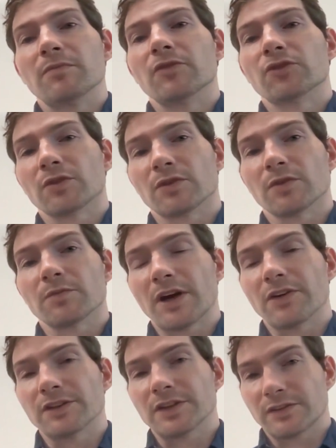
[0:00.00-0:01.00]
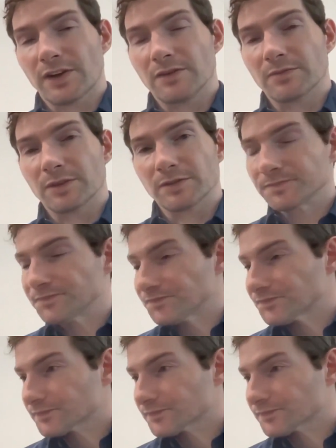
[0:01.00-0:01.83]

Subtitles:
so-called periodic table.